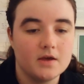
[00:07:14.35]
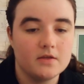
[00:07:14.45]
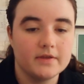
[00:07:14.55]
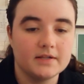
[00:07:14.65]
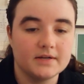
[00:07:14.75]

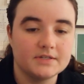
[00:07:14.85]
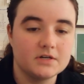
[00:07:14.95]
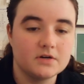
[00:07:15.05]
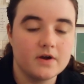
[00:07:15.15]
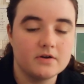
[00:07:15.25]
They
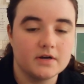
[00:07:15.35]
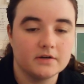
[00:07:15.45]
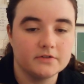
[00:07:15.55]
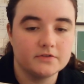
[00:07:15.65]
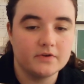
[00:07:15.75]
clustered around
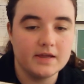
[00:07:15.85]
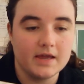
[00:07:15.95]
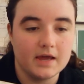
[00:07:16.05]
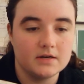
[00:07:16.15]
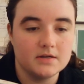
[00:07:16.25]
Uncle's front
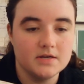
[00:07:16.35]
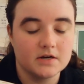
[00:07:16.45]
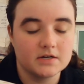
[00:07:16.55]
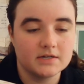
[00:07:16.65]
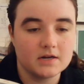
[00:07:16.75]
gate,
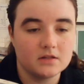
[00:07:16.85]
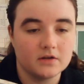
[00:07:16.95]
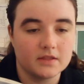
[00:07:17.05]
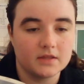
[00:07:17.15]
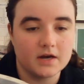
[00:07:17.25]
eager to get a
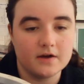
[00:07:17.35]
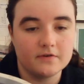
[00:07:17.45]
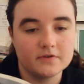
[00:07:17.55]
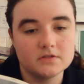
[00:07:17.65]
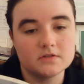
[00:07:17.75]
look at the
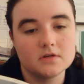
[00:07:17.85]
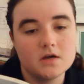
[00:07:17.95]
coffins.